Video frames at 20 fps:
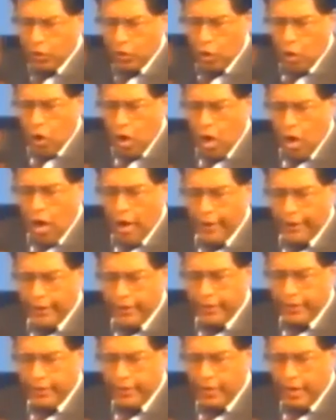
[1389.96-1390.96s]

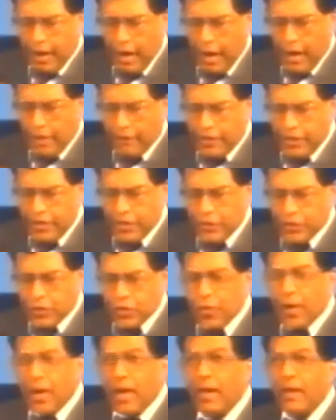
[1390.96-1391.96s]
God of
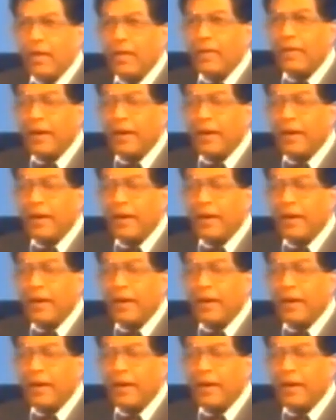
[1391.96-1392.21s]
Israel."